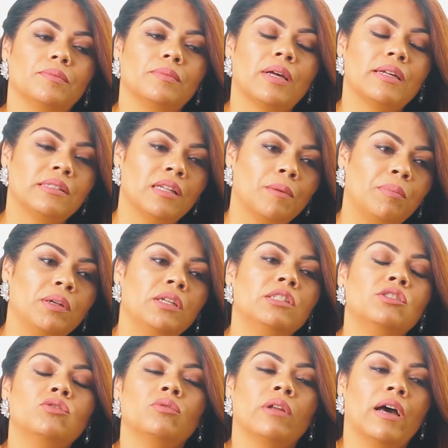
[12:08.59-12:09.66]
I said,
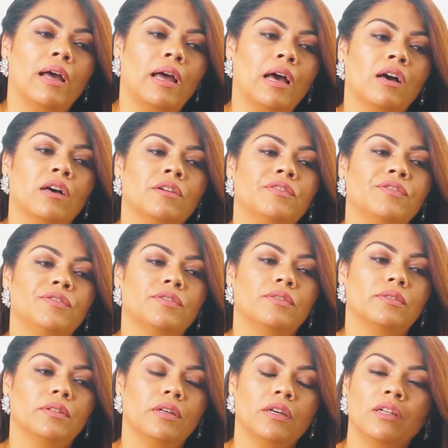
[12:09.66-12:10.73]
please do not have
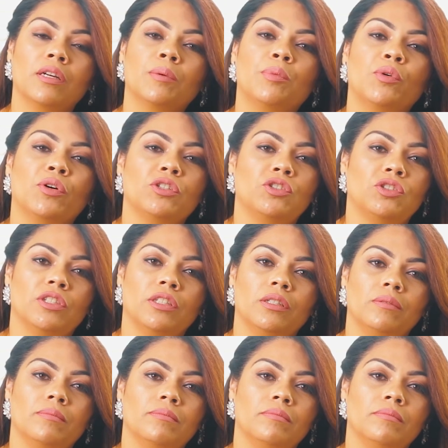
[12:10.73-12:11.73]
an abortion.